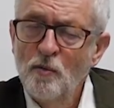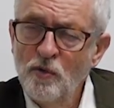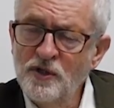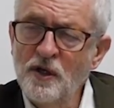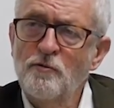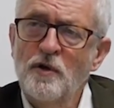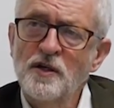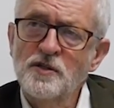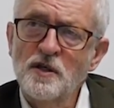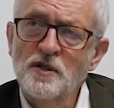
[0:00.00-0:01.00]
We did
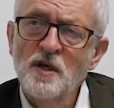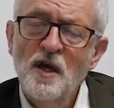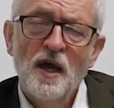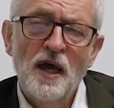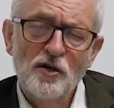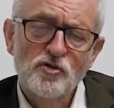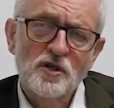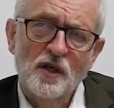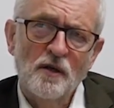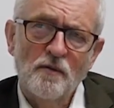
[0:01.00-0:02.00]
raise this.
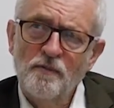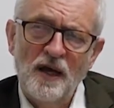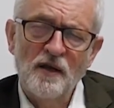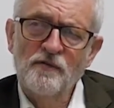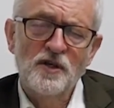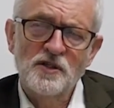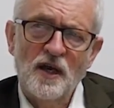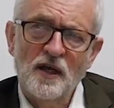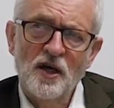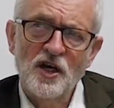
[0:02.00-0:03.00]
Interestingly, many of these
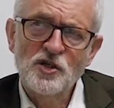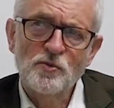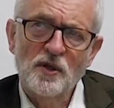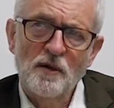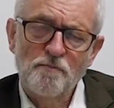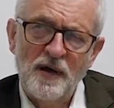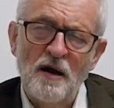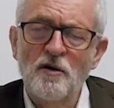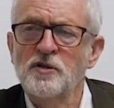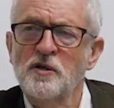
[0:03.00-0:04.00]
allegations were then
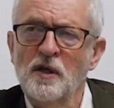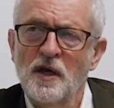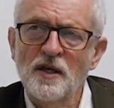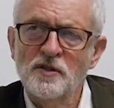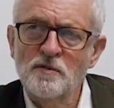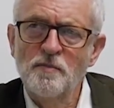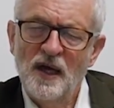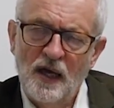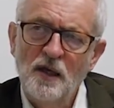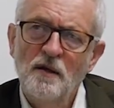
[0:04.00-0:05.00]
parroted against
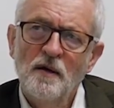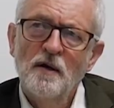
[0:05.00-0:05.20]
me